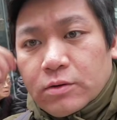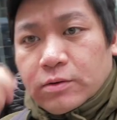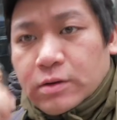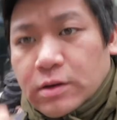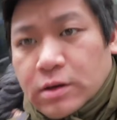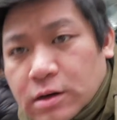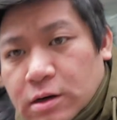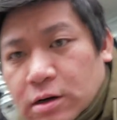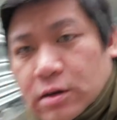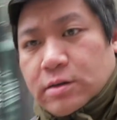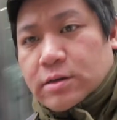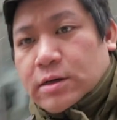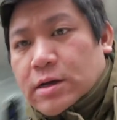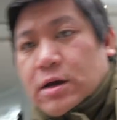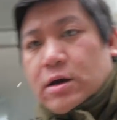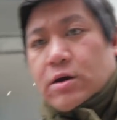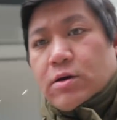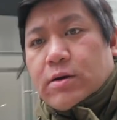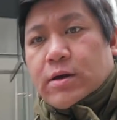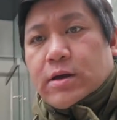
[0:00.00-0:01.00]
We are
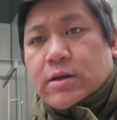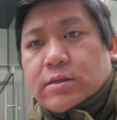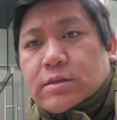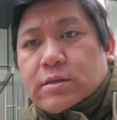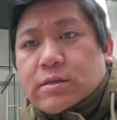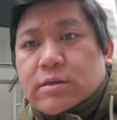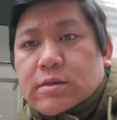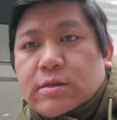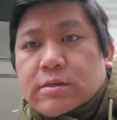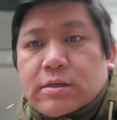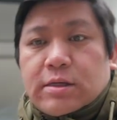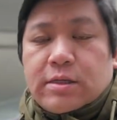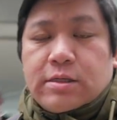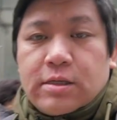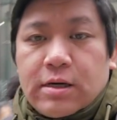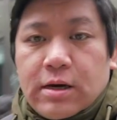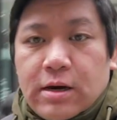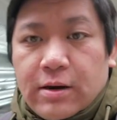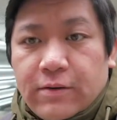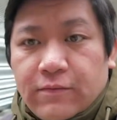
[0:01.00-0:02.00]
now at the
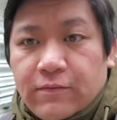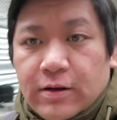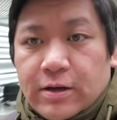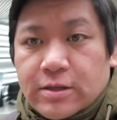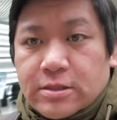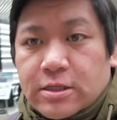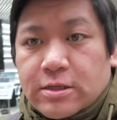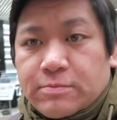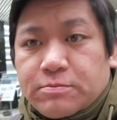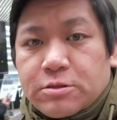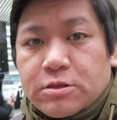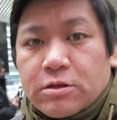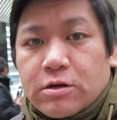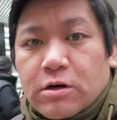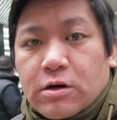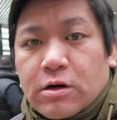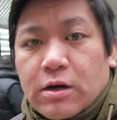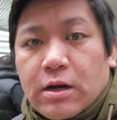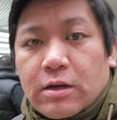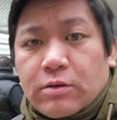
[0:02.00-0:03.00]
DJI flagship
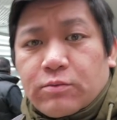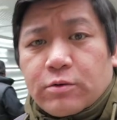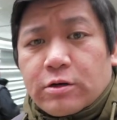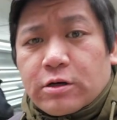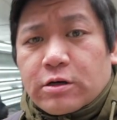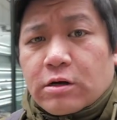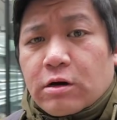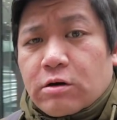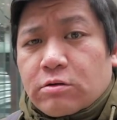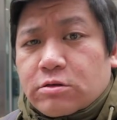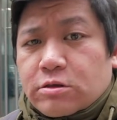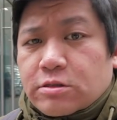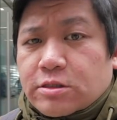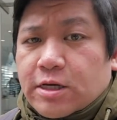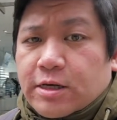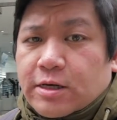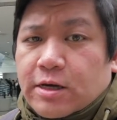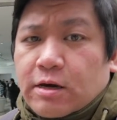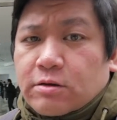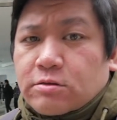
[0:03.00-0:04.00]
store and we're going to
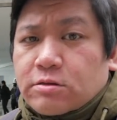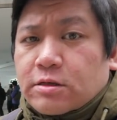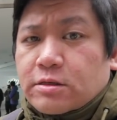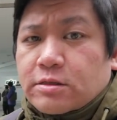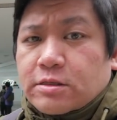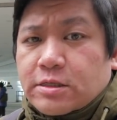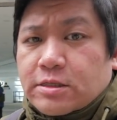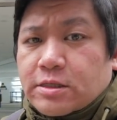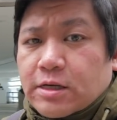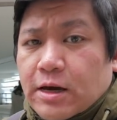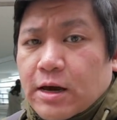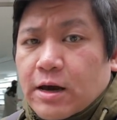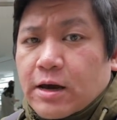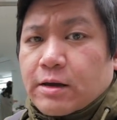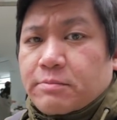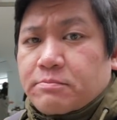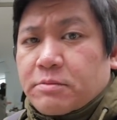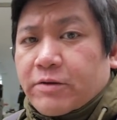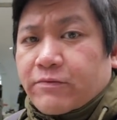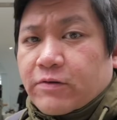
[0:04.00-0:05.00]
check out the
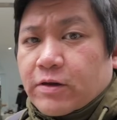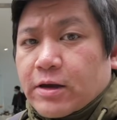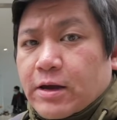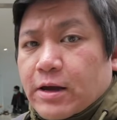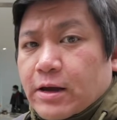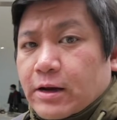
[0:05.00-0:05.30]
DJI Mavic